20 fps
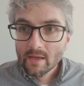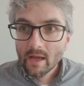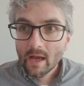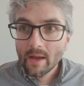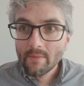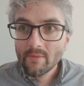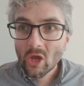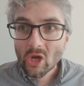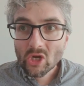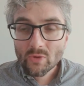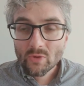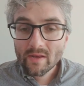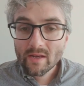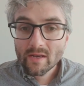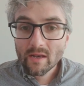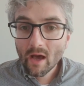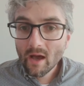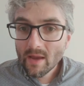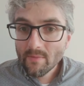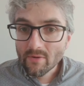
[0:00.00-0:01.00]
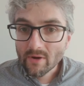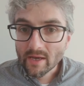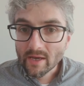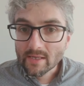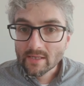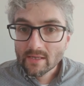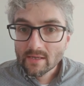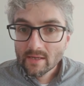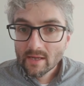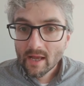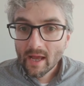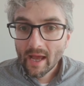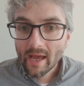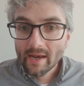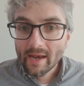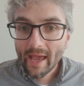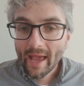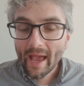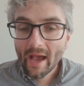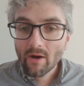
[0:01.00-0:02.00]
notably libraries,
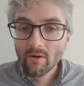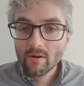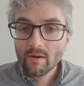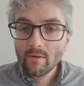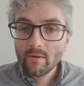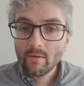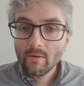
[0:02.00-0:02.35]
and how